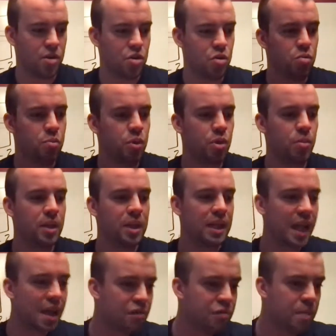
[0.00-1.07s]
do you put him in
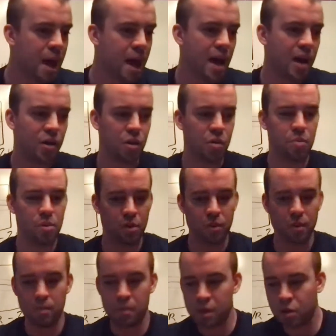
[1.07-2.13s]
left back or do you put him
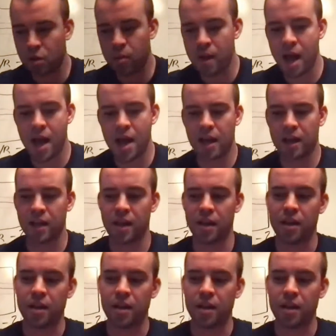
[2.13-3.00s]
in middle back? And I